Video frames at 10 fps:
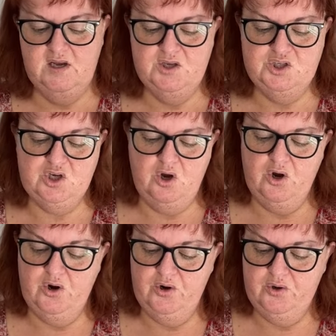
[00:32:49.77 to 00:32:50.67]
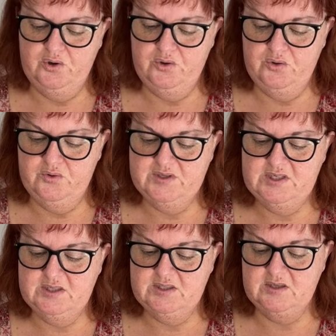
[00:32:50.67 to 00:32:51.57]
So this
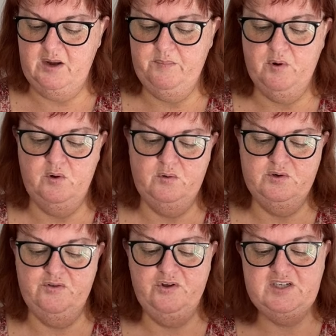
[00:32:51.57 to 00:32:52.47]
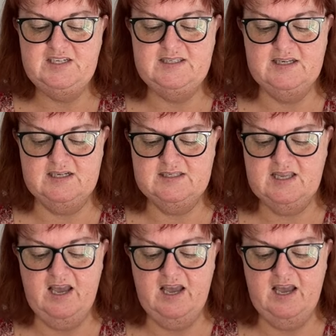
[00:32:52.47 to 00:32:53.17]
is, I pulled 36